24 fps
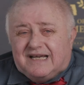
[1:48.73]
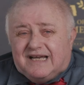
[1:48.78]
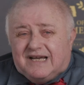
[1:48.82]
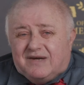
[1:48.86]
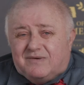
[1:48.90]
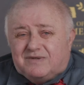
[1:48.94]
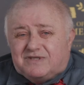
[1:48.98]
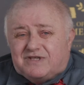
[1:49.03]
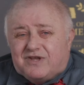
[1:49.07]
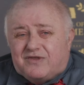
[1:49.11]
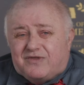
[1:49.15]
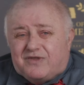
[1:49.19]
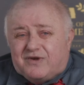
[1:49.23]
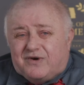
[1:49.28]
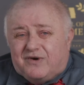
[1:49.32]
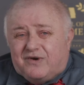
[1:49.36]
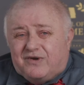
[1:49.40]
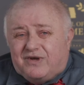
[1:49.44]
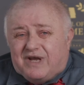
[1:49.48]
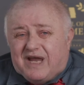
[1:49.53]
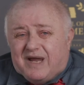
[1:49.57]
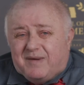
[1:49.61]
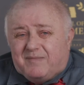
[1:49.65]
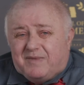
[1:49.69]
It was the
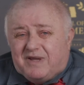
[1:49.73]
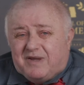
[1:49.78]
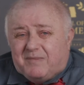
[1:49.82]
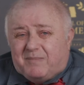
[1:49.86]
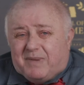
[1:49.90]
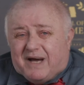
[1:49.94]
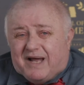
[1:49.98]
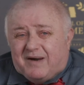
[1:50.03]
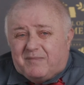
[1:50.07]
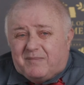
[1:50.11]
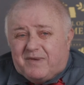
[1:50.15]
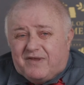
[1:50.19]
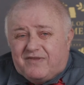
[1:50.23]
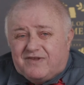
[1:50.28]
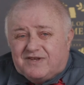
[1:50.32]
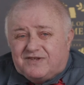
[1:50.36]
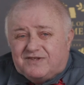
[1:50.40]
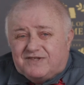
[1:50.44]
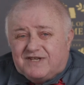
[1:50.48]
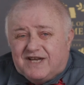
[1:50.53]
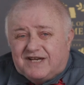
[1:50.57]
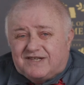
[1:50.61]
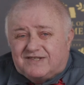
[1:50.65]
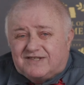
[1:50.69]
third game in the bottom of the
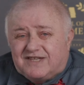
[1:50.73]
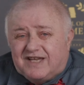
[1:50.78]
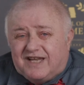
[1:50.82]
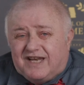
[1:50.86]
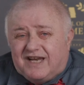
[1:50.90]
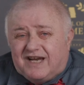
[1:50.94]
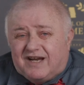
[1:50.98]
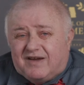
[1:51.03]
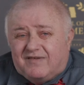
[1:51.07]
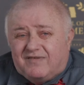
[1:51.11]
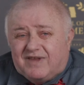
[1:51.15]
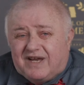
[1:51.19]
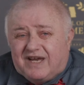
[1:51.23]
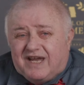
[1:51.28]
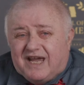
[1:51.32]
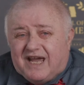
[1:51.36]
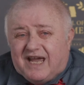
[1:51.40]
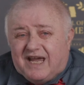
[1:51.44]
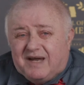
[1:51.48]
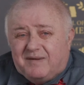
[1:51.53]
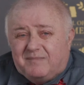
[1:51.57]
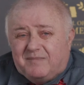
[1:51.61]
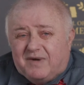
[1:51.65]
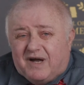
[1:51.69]
sixth inning of the
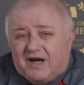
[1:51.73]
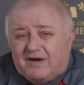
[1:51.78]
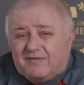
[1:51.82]
game,